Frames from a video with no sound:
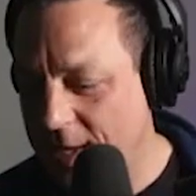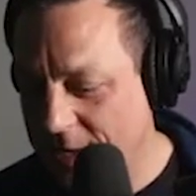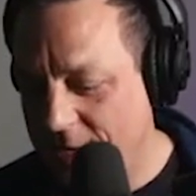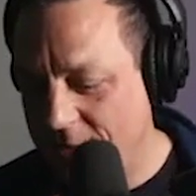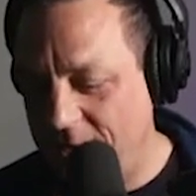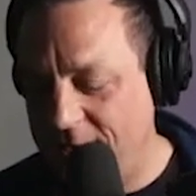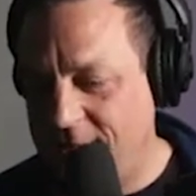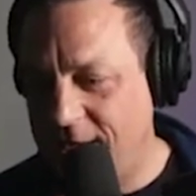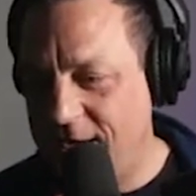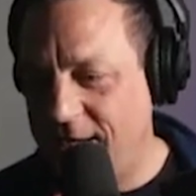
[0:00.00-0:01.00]
and then
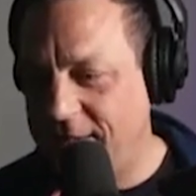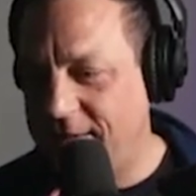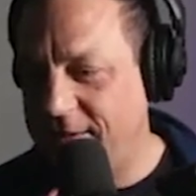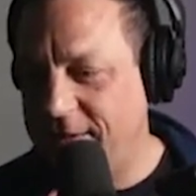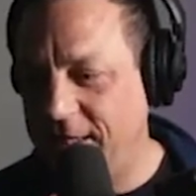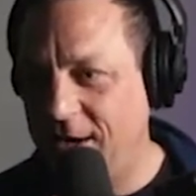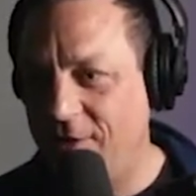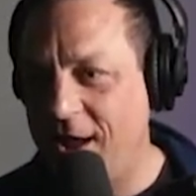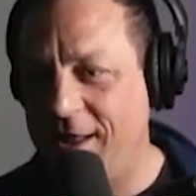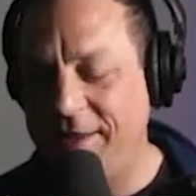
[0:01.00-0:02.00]
he'd take his
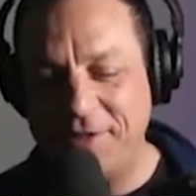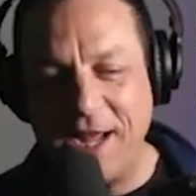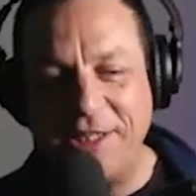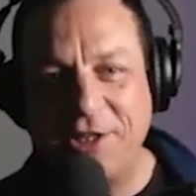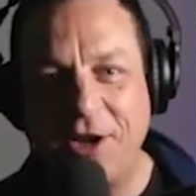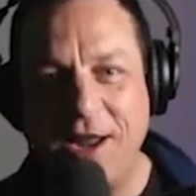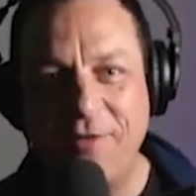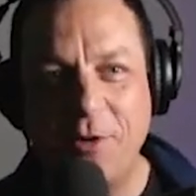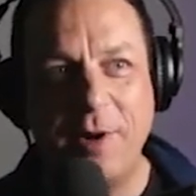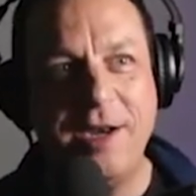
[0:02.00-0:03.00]
cigarette, and there was ash going
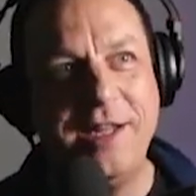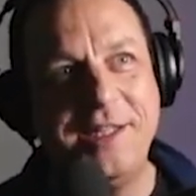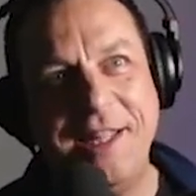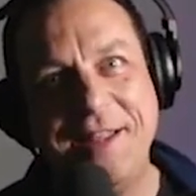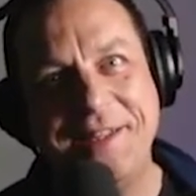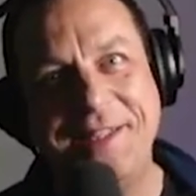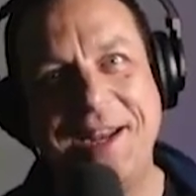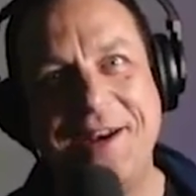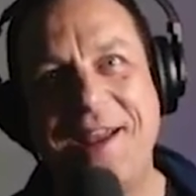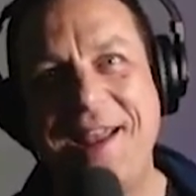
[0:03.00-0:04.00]
everywhere, and he'd stick the
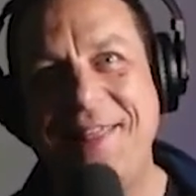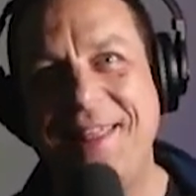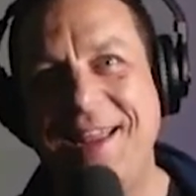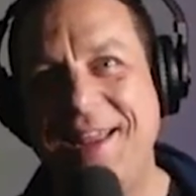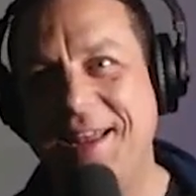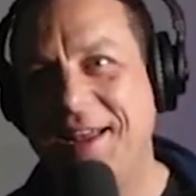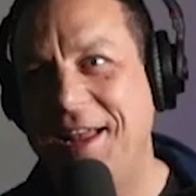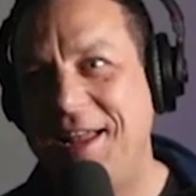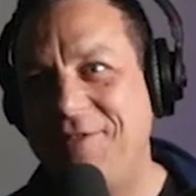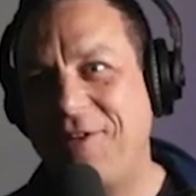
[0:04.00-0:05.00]
cigarette in the
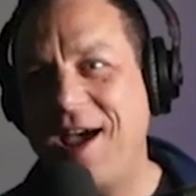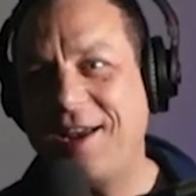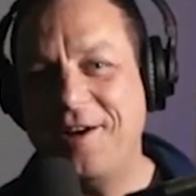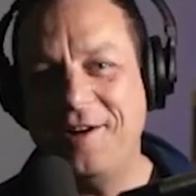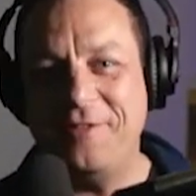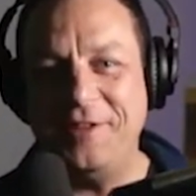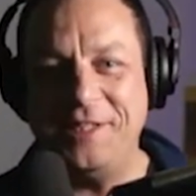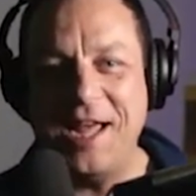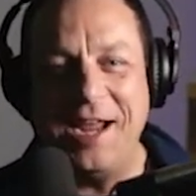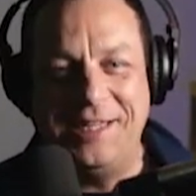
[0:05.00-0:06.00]
E-flat guard of
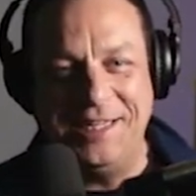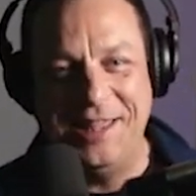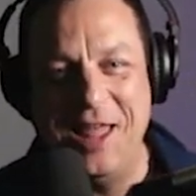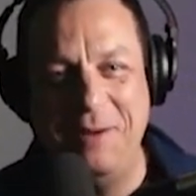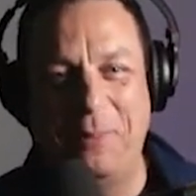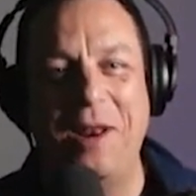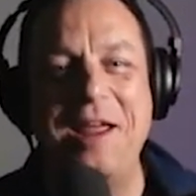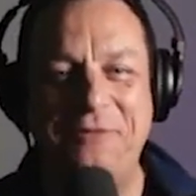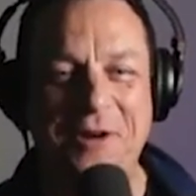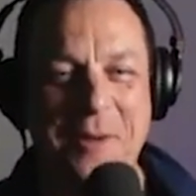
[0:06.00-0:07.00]
his sax and then
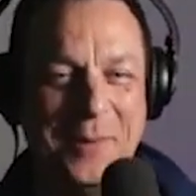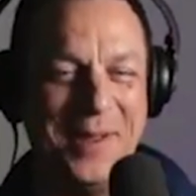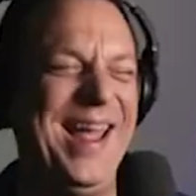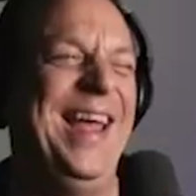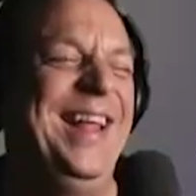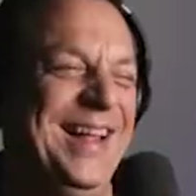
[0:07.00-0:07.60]
play for a bit.